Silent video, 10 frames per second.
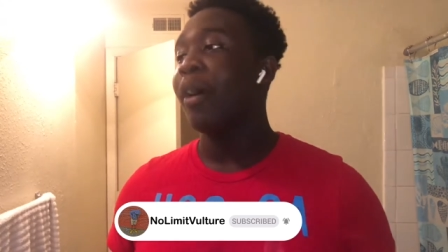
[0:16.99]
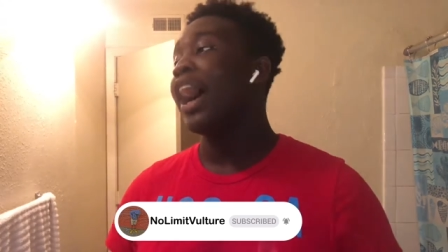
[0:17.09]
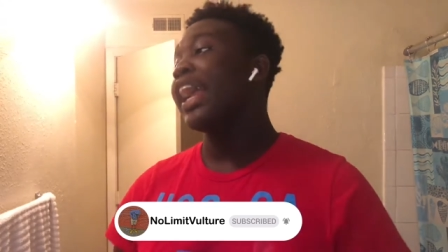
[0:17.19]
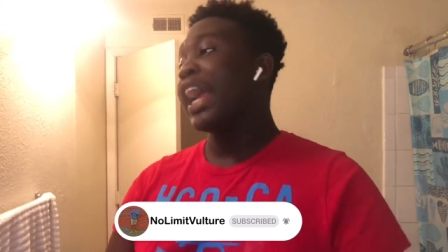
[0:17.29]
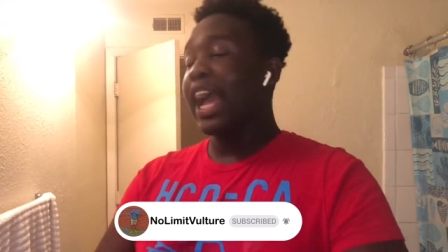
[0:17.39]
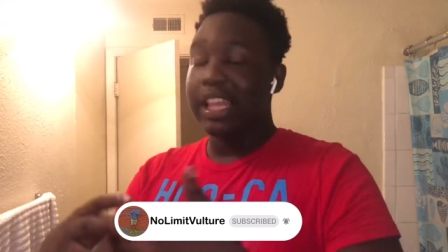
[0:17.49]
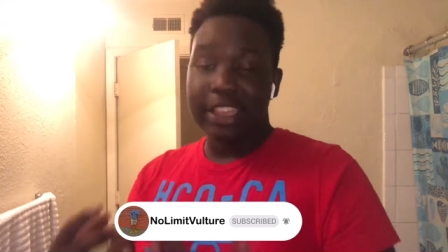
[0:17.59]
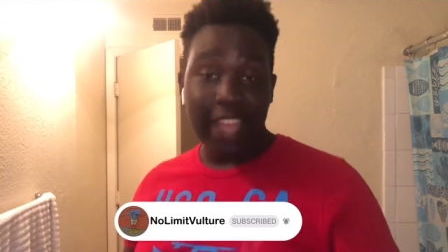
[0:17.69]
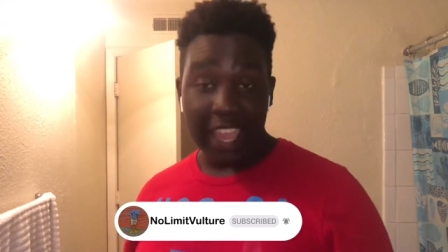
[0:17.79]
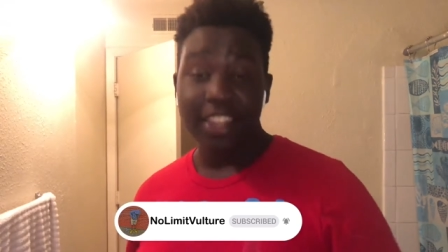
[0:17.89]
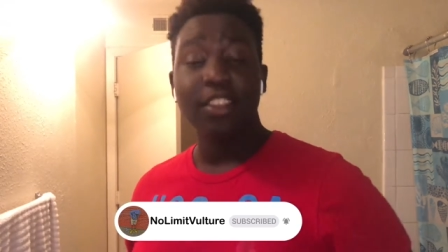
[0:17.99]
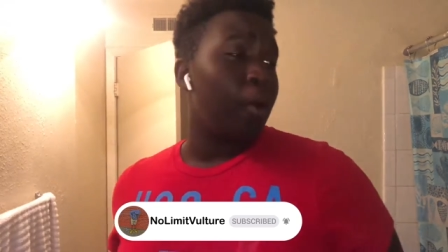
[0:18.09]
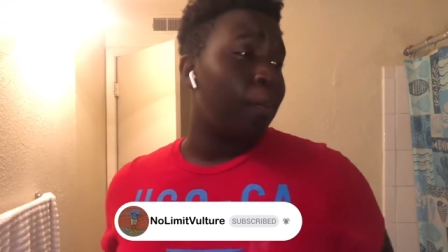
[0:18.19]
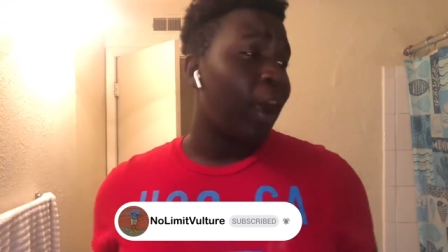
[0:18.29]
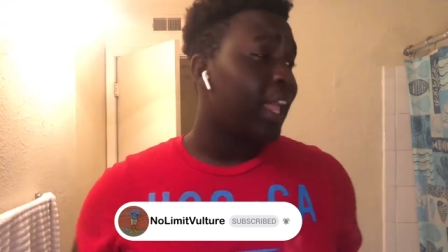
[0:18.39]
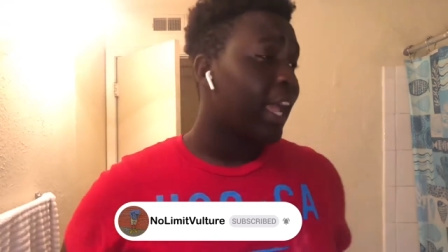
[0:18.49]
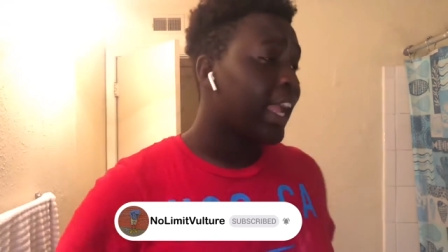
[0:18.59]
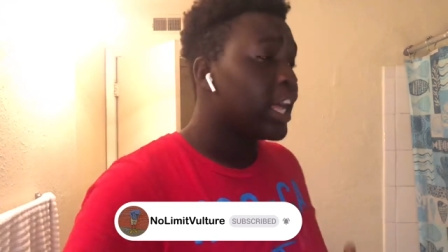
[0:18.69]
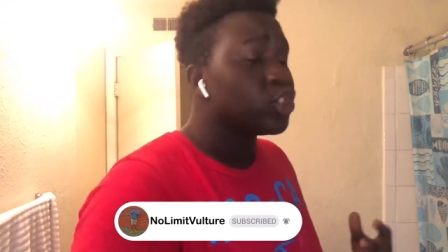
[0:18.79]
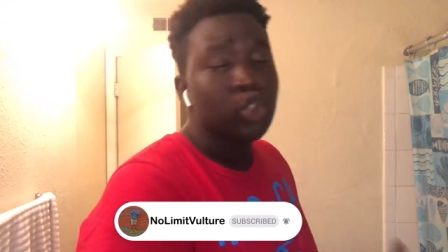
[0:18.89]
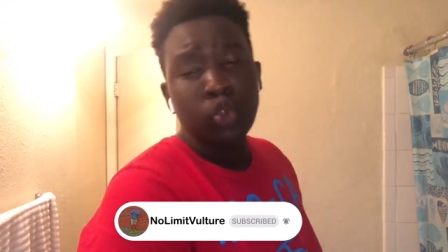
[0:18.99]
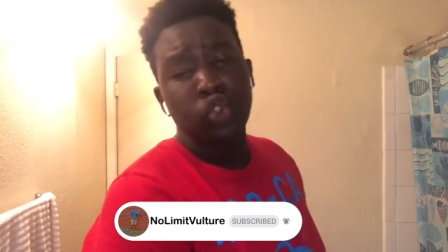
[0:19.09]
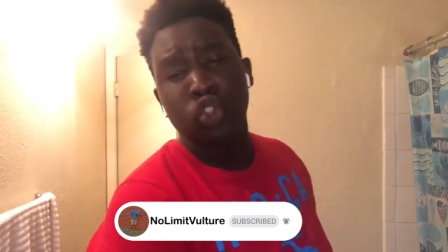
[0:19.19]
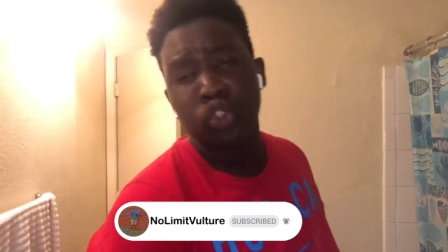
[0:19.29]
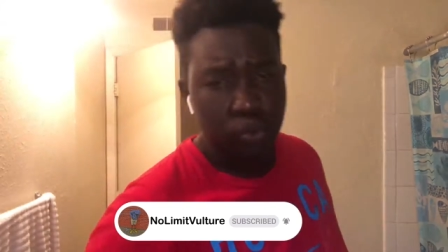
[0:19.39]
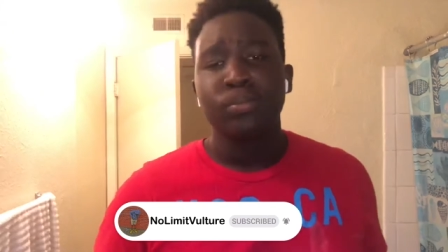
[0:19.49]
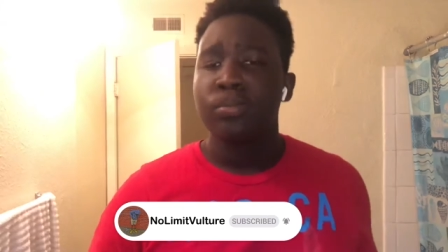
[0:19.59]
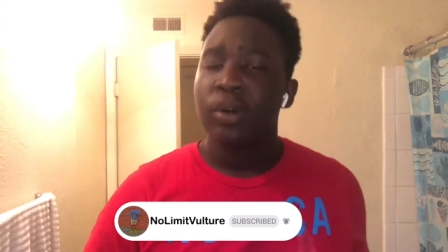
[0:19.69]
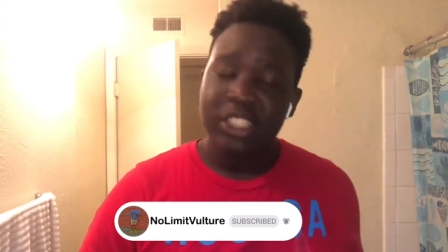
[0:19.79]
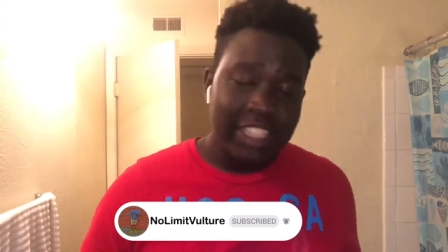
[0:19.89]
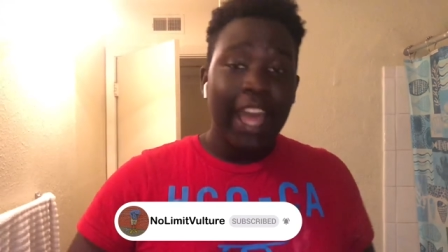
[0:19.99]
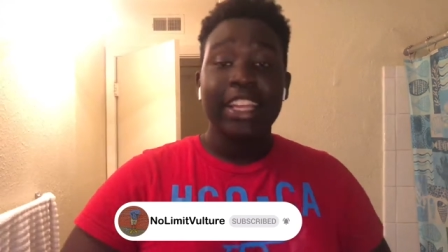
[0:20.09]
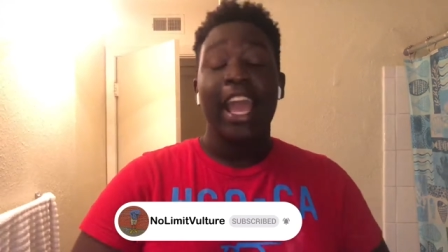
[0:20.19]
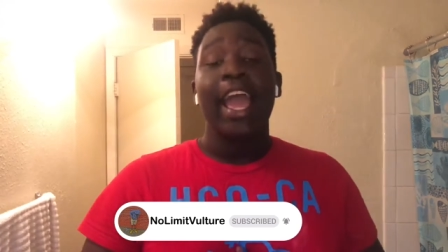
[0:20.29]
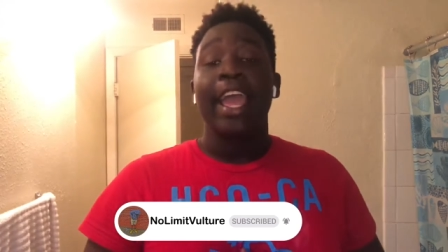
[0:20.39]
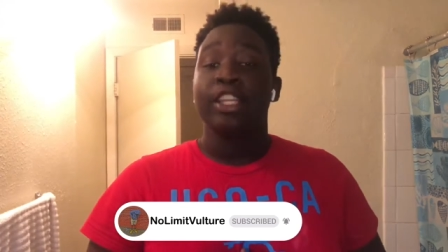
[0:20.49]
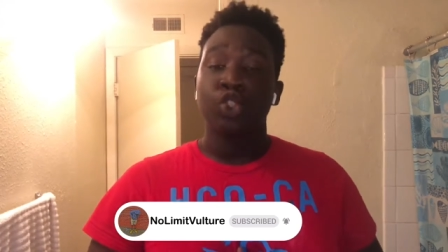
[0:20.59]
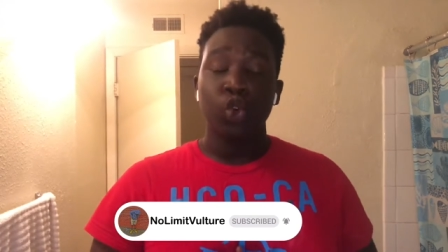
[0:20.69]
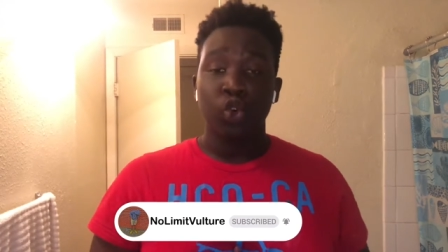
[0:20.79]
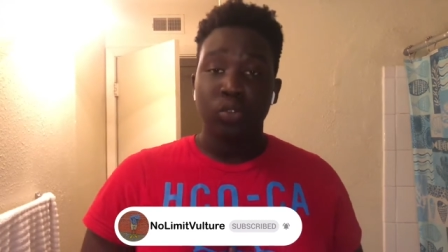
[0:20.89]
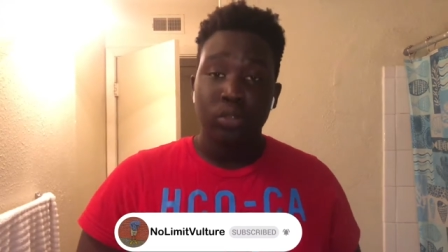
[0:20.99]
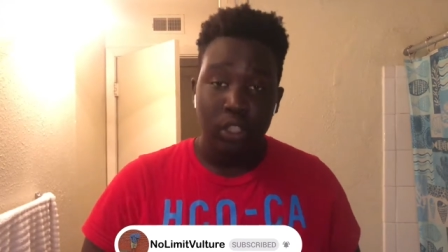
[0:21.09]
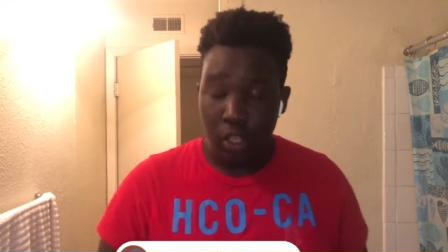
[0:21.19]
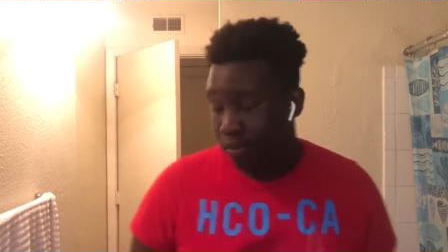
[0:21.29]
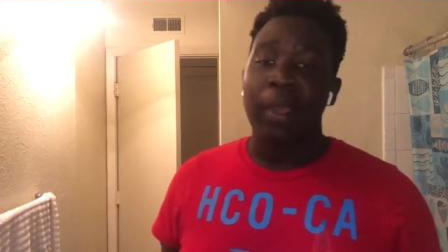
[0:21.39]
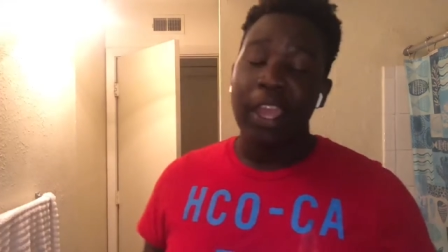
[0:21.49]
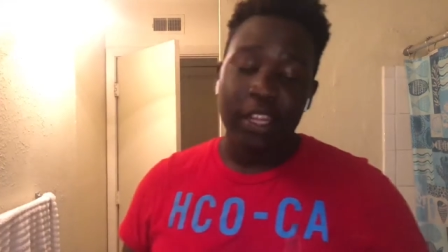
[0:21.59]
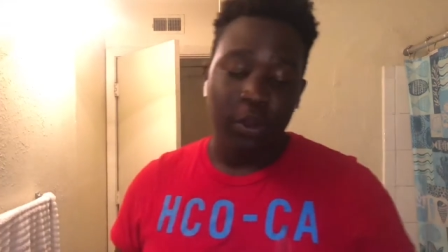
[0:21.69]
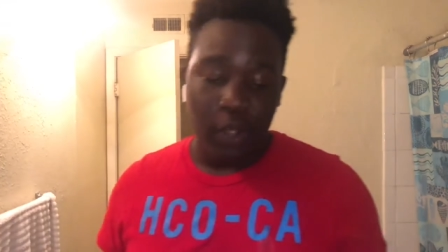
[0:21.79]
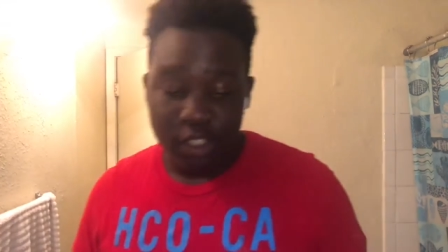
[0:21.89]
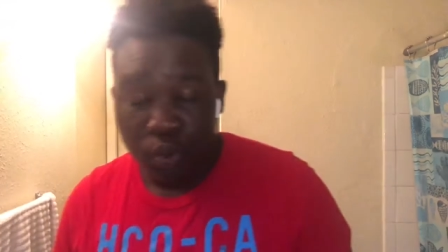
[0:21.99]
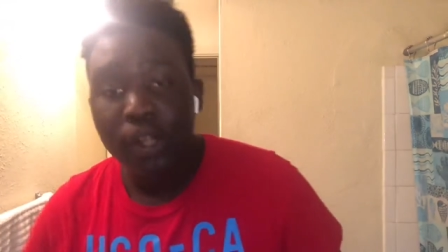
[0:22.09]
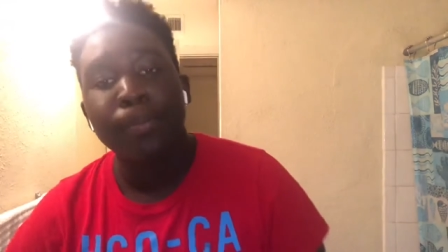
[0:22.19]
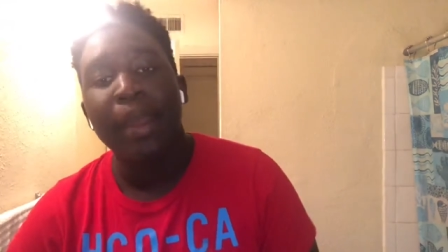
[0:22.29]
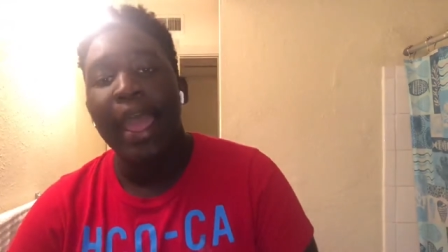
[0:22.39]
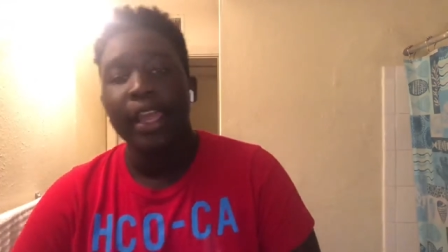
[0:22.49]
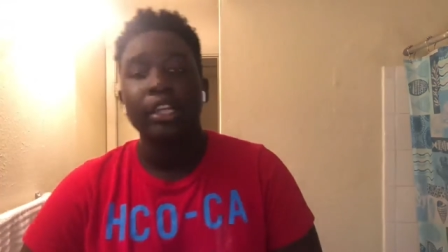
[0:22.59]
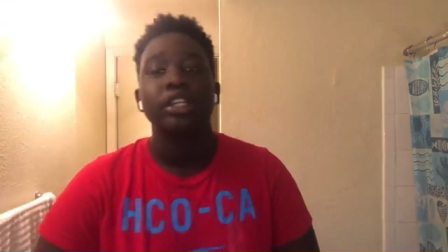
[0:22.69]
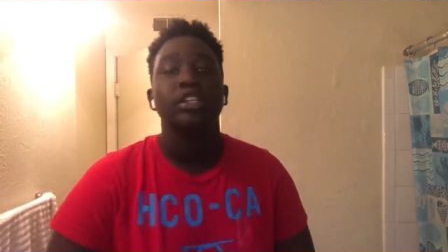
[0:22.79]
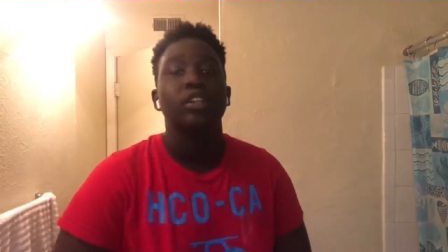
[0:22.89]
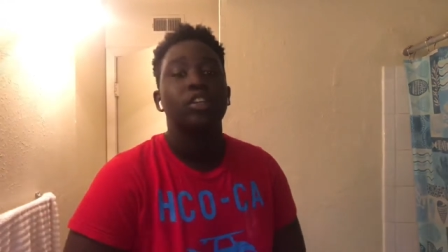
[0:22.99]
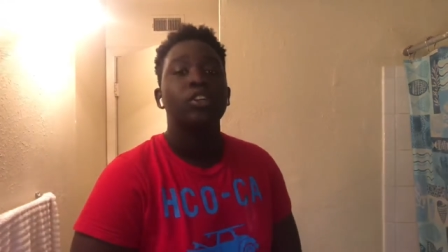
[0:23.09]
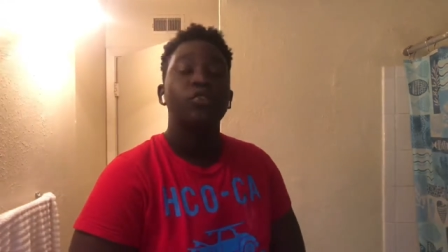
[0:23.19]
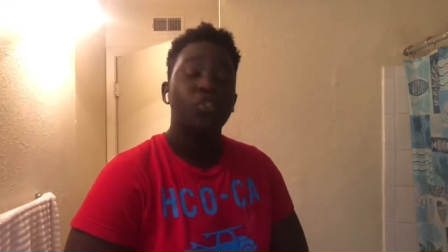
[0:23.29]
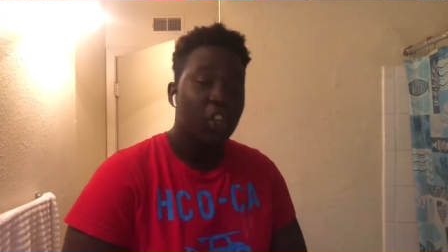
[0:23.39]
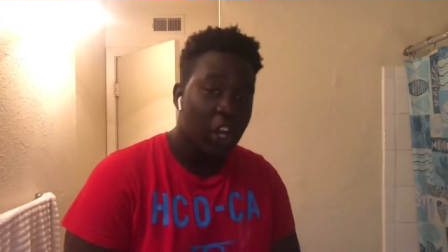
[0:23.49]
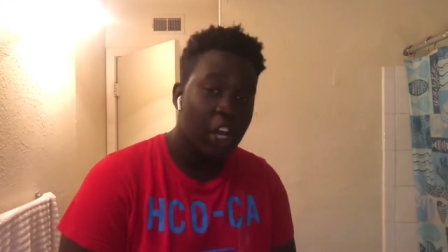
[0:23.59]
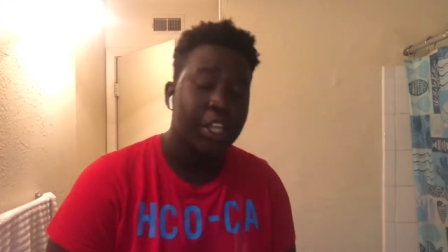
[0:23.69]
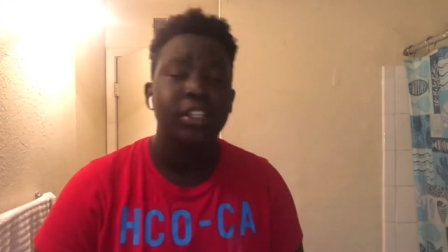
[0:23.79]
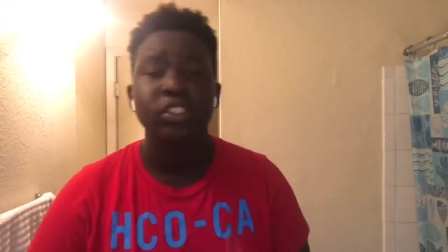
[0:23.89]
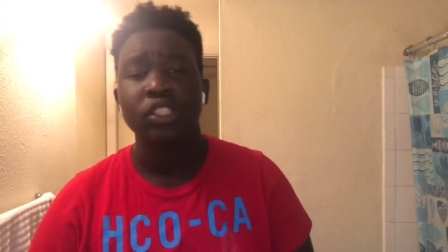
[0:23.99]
Probably I got lazy, or probably I got school to do. But sadly, I hate school, so anyways, we're back good.